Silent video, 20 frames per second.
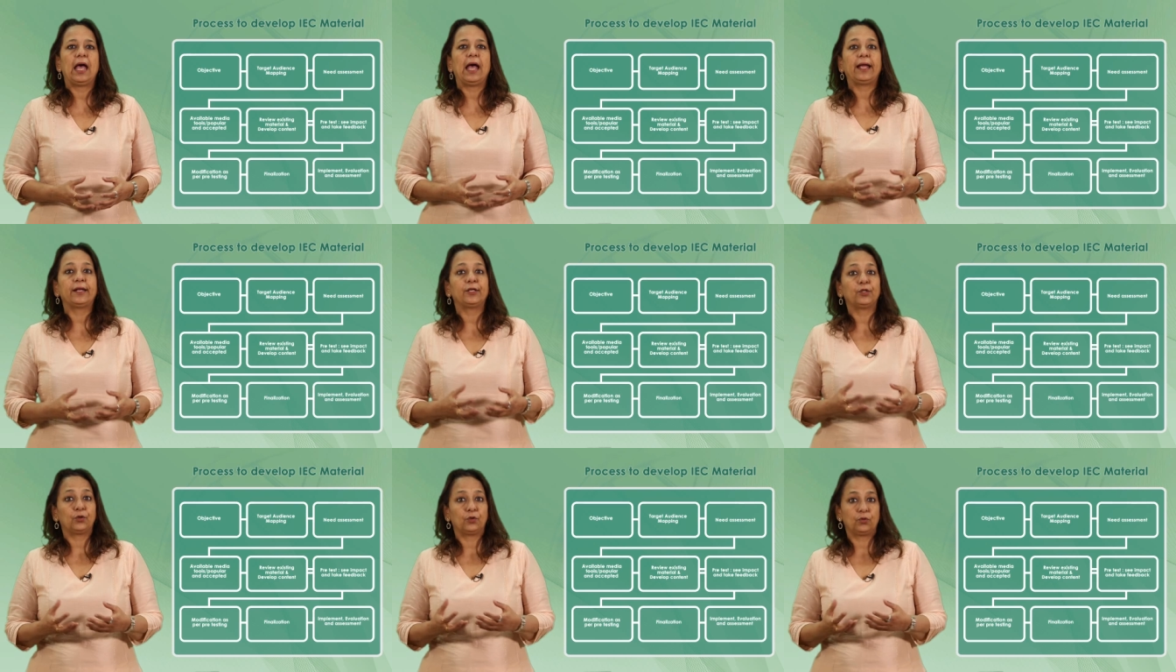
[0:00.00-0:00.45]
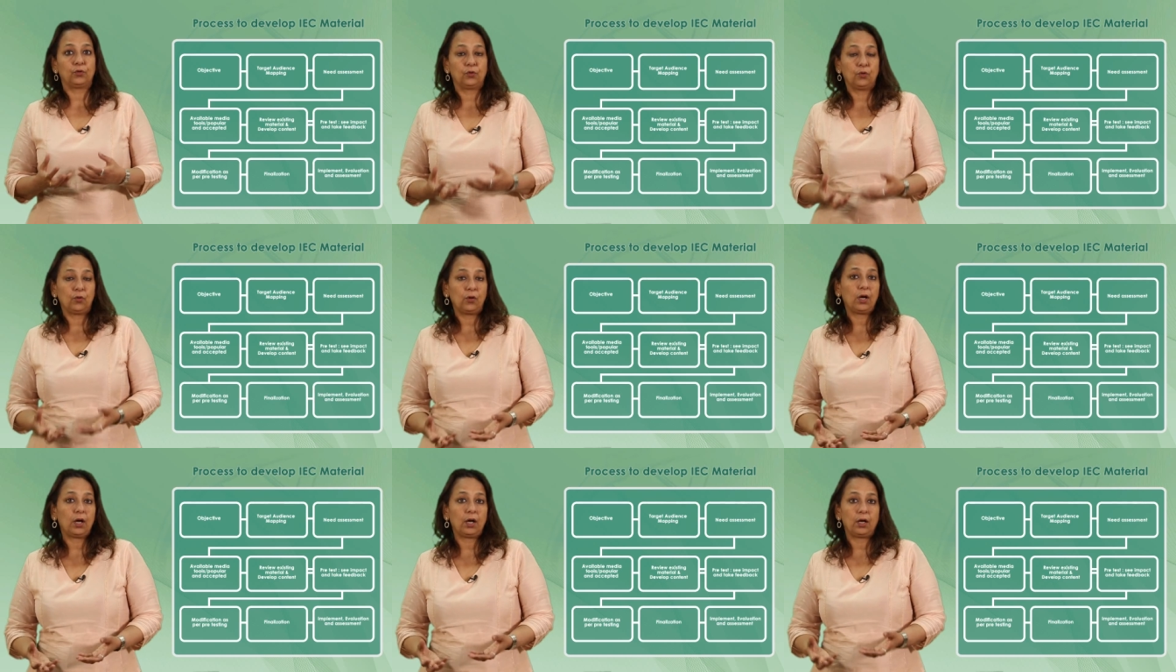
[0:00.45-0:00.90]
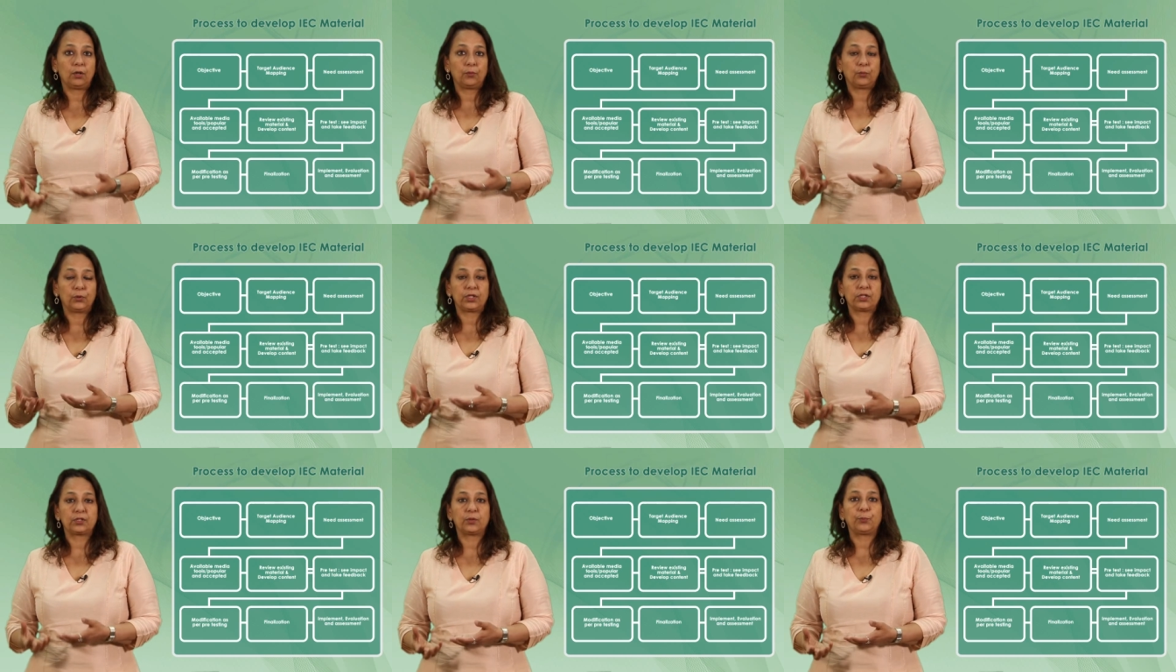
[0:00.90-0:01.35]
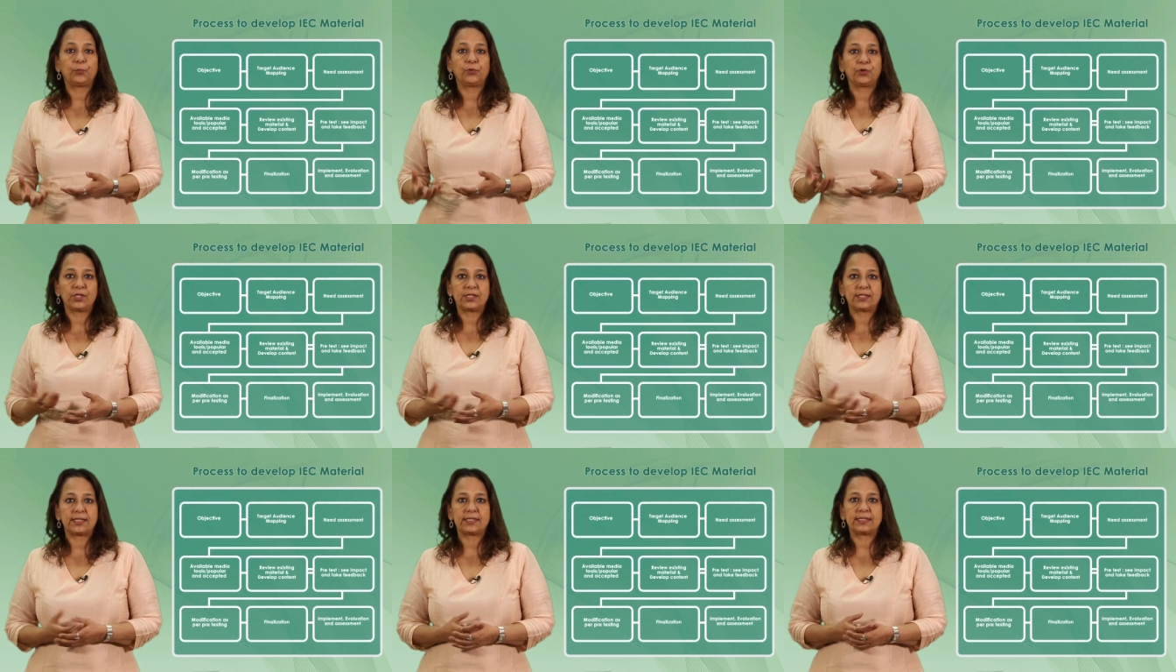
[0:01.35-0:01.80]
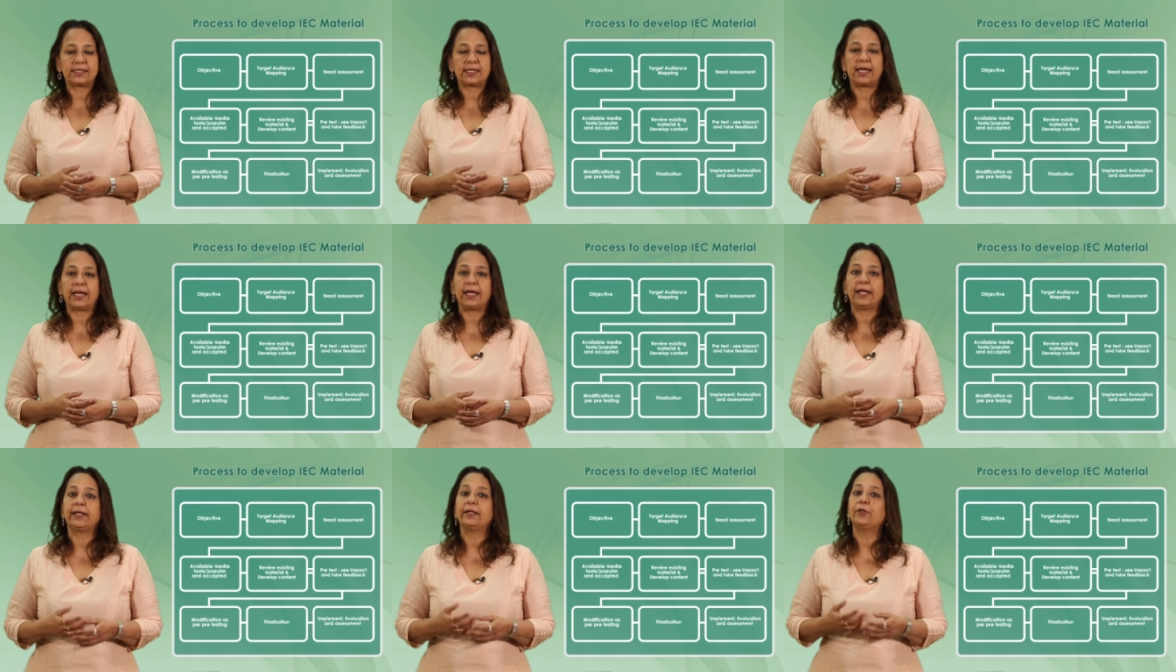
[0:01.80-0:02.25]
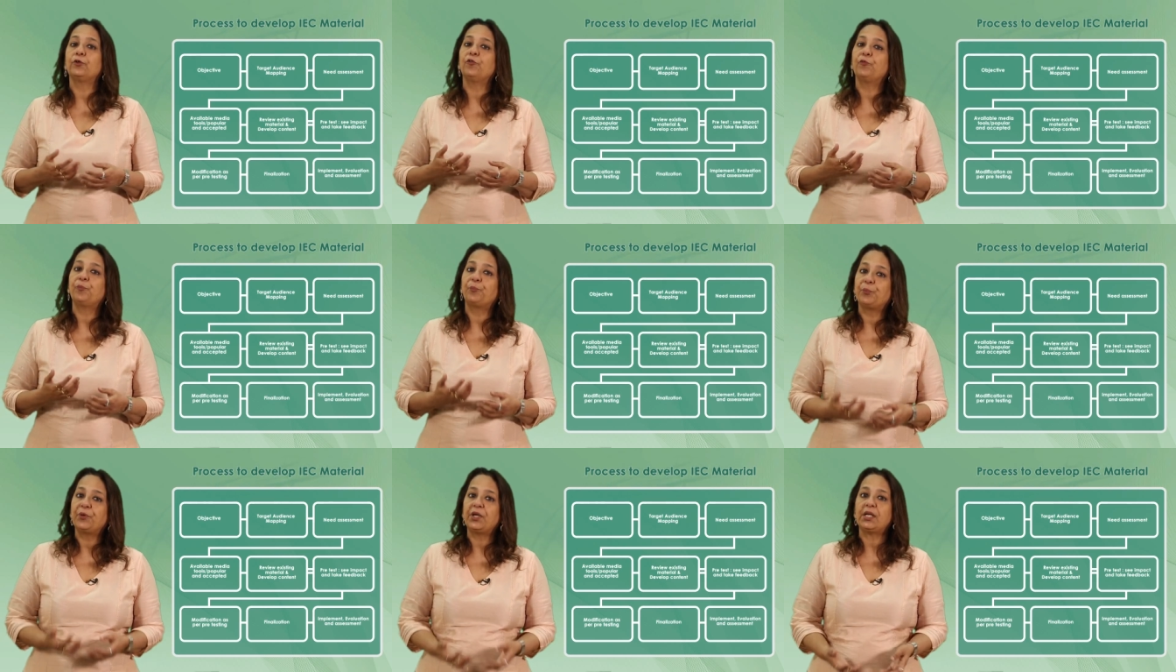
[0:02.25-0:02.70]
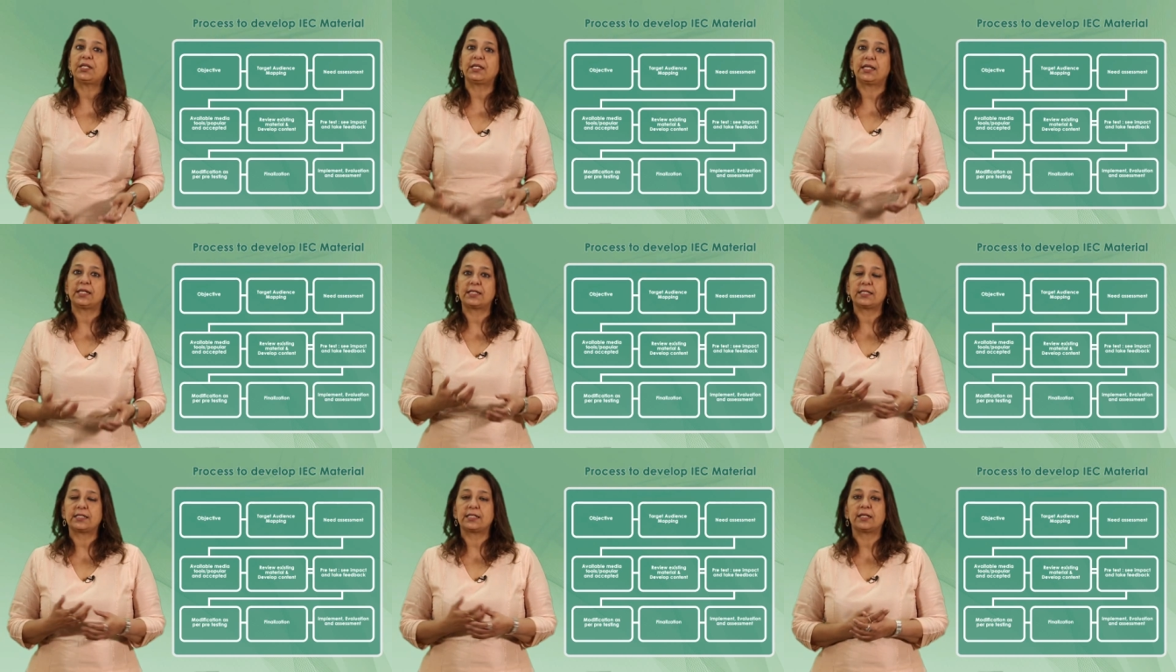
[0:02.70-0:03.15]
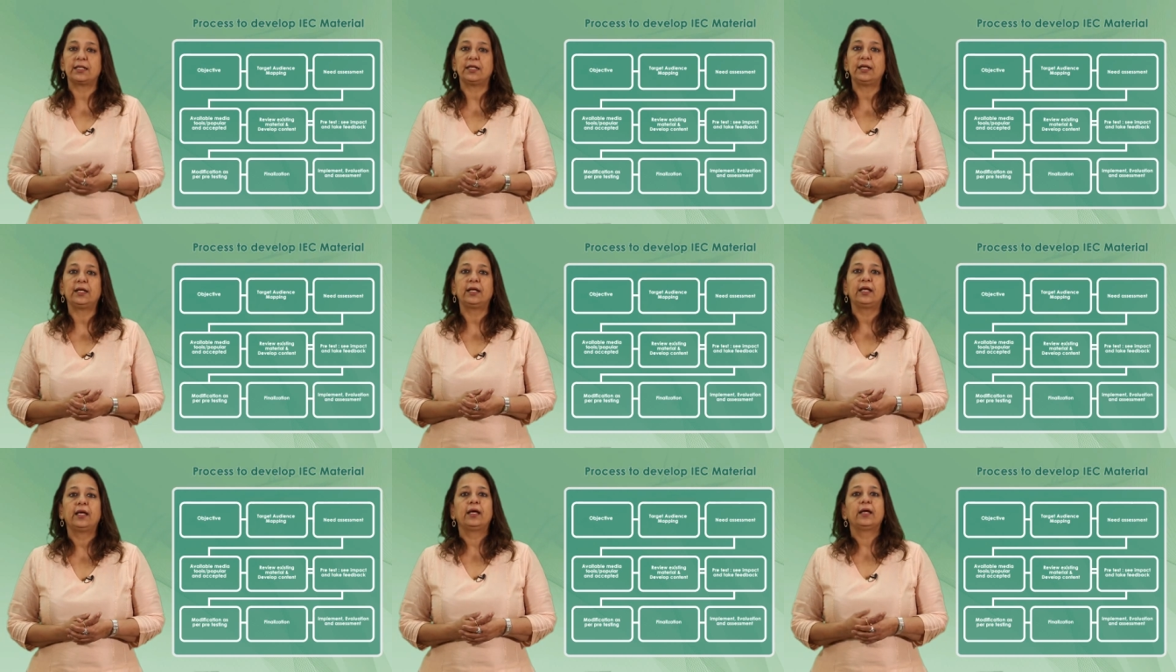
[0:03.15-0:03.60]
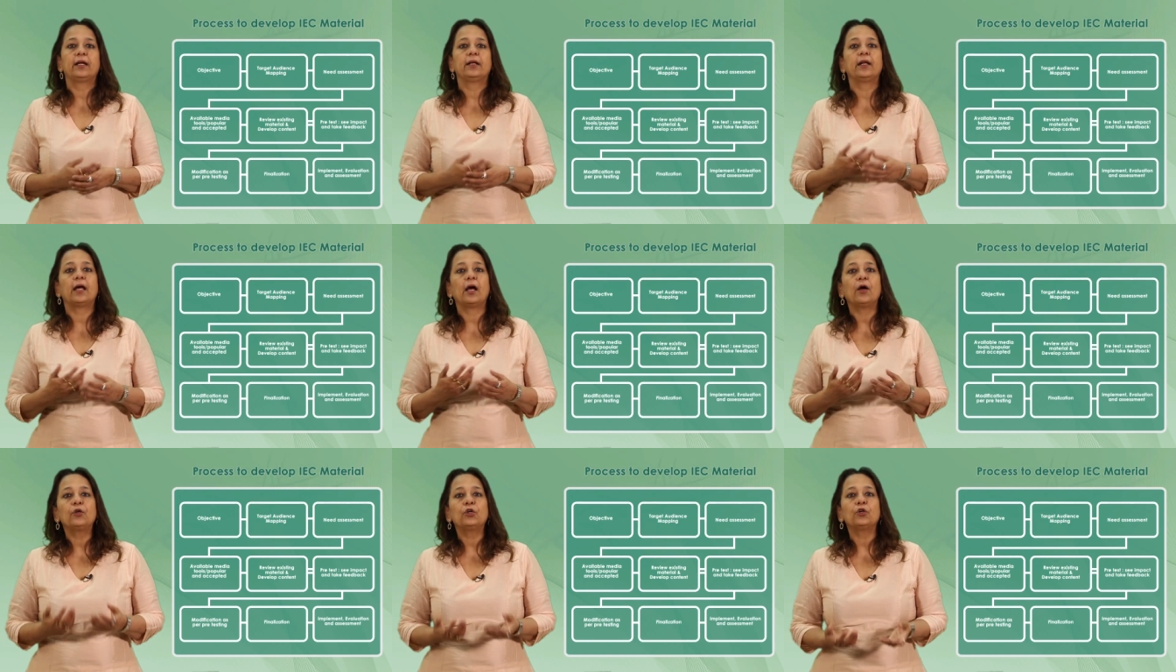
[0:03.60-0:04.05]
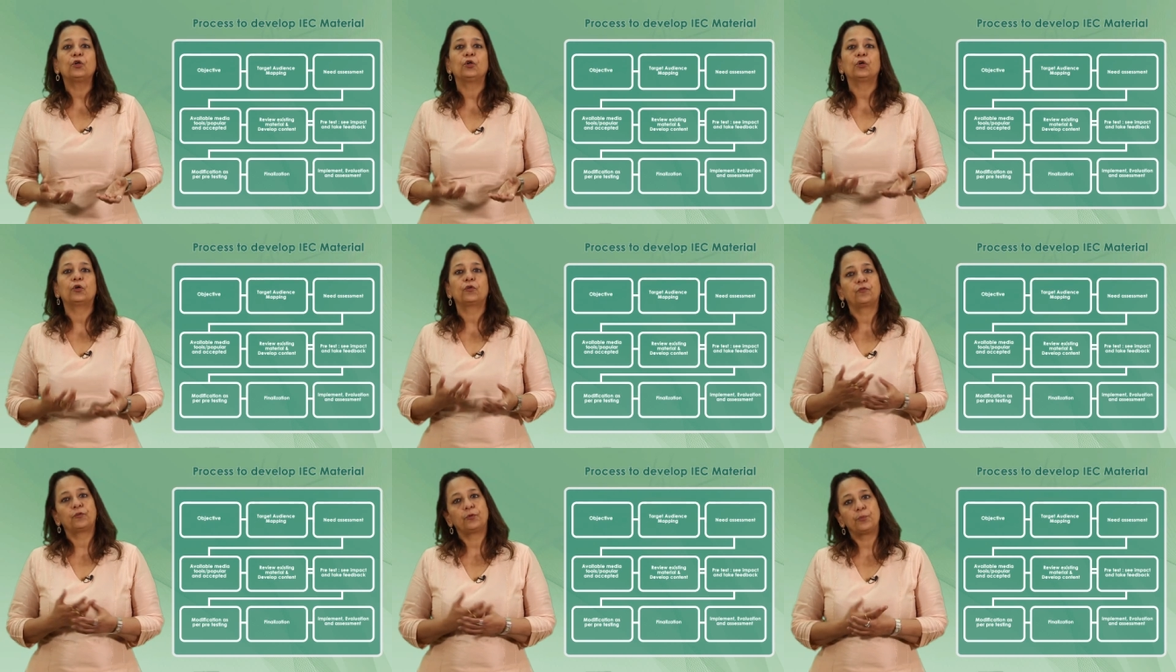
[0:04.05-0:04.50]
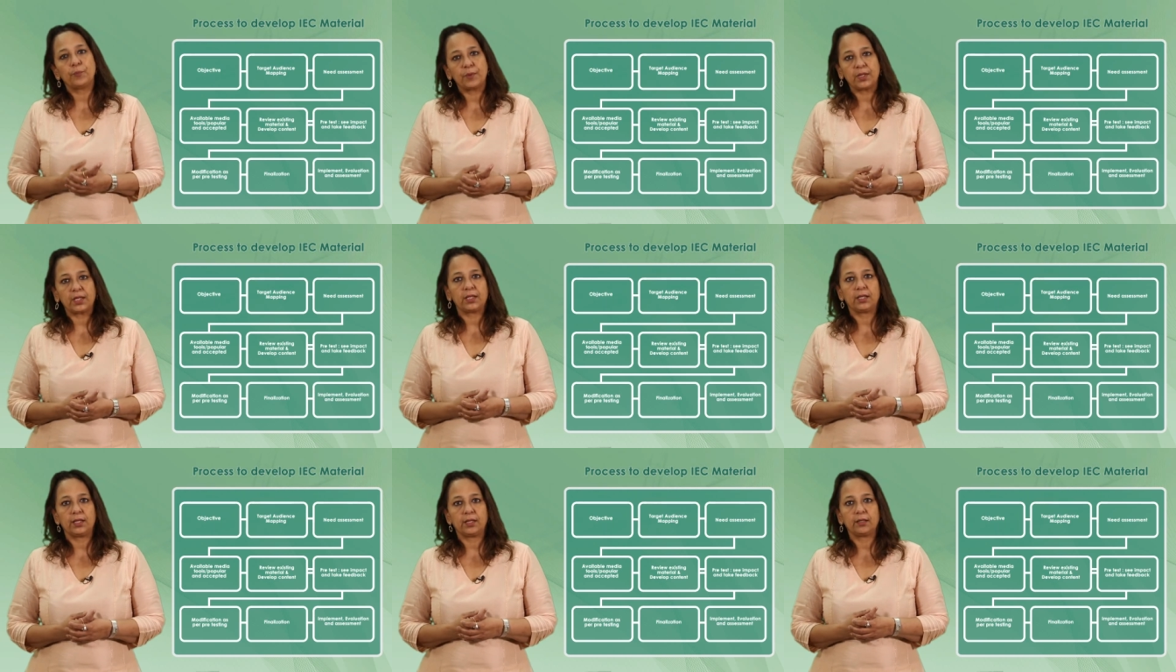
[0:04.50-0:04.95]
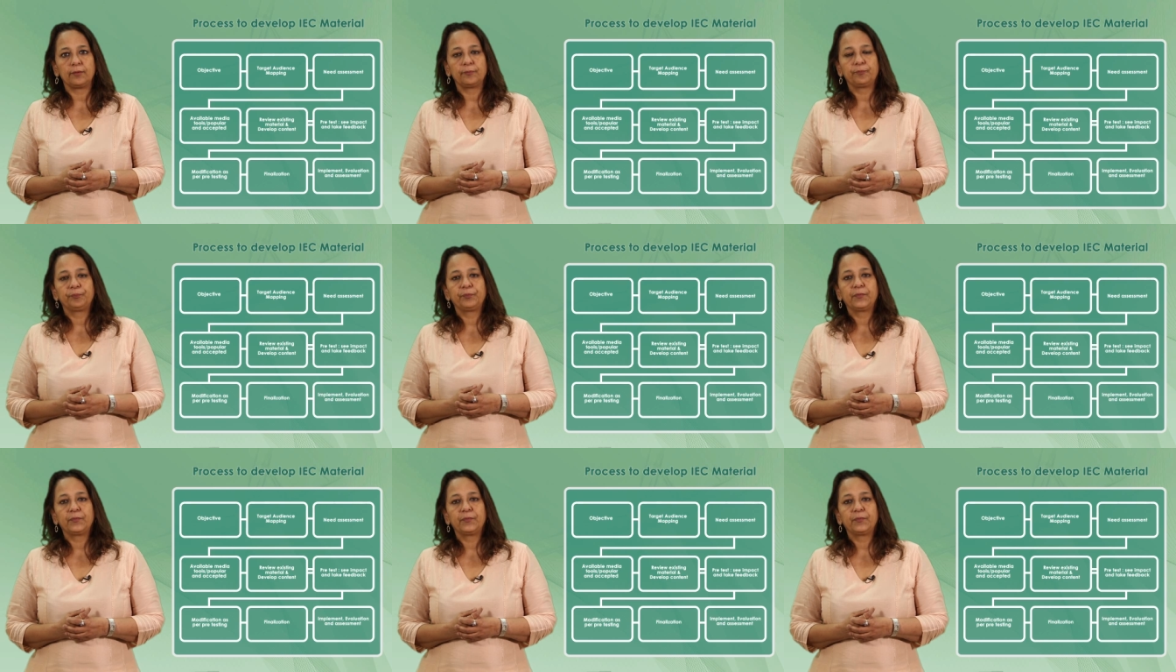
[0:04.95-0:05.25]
and you know what's the process ahead, you've pre-tested it, now you look for media.